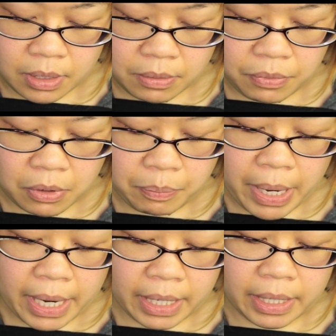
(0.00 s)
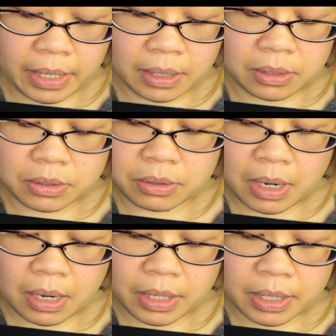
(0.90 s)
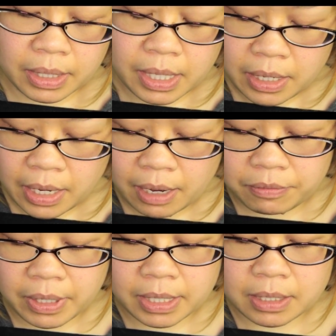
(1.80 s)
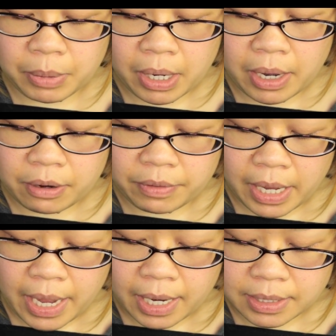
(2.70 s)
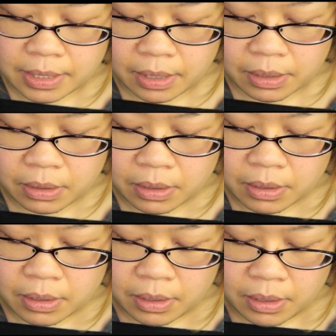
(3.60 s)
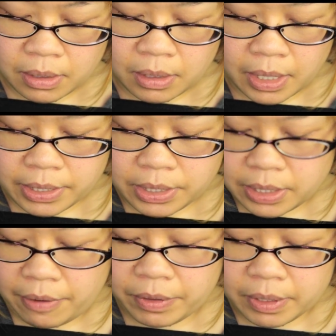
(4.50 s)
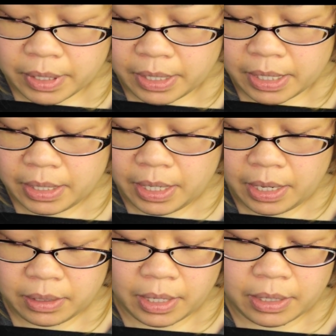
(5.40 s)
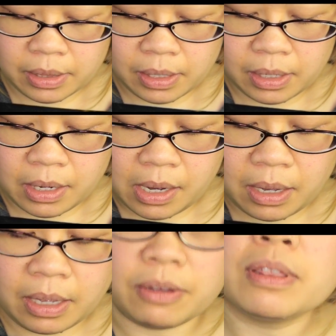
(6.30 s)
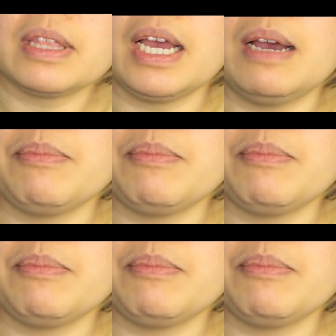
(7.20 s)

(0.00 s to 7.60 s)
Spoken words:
for backing, so it can have like some kind of an accent. I just haven't done it yet. I think I'm